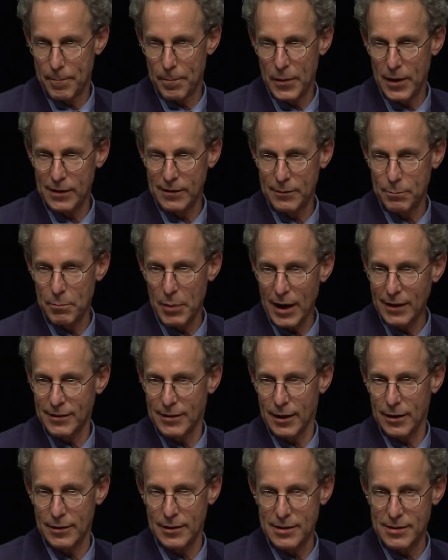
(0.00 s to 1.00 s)
This
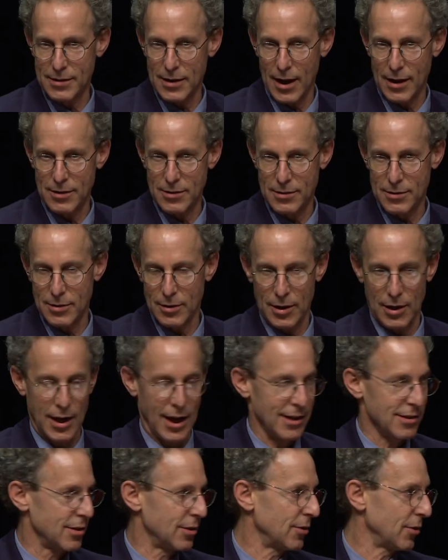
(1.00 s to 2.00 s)
basically said to the
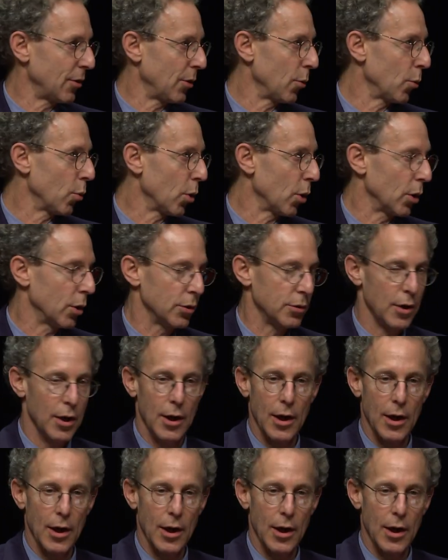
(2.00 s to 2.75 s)
nations of the world,